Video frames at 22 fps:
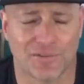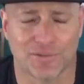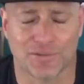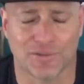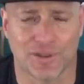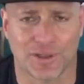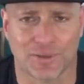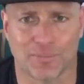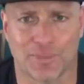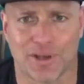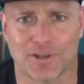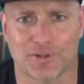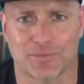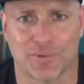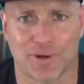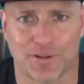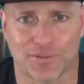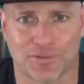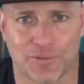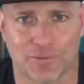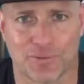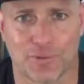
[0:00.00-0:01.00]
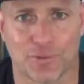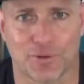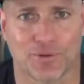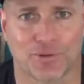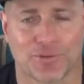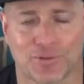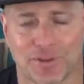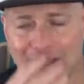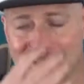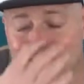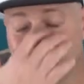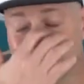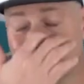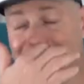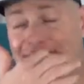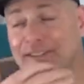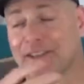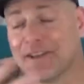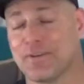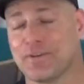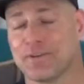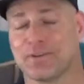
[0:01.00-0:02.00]
use like bench press, of course. That's the
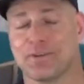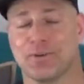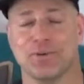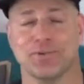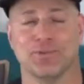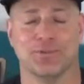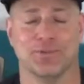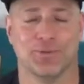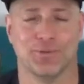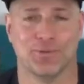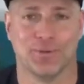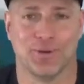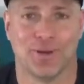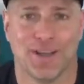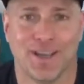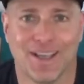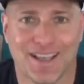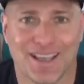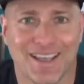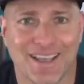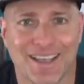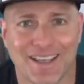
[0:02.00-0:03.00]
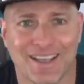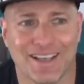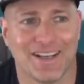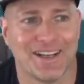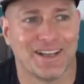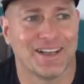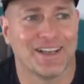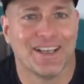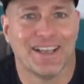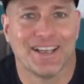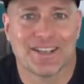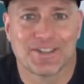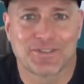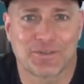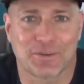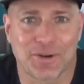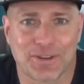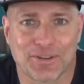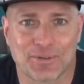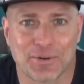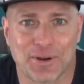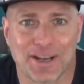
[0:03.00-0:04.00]
standard go-to
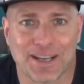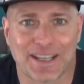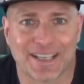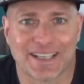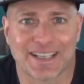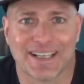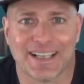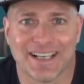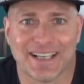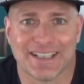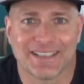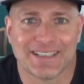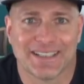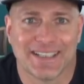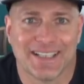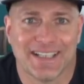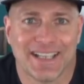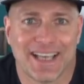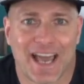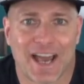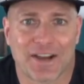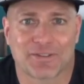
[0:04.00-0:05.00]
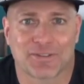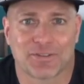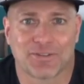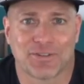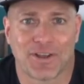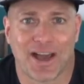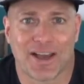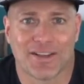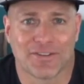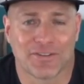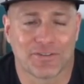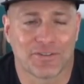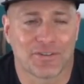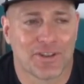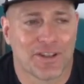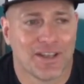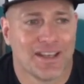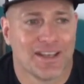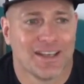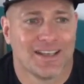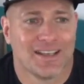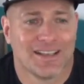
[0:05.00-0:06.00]
strength training
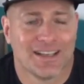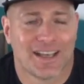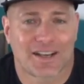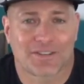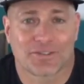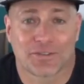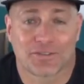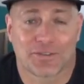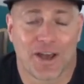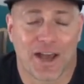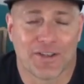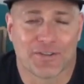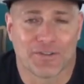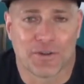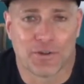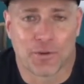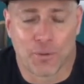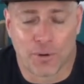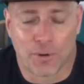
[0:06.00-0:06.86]
exercise in the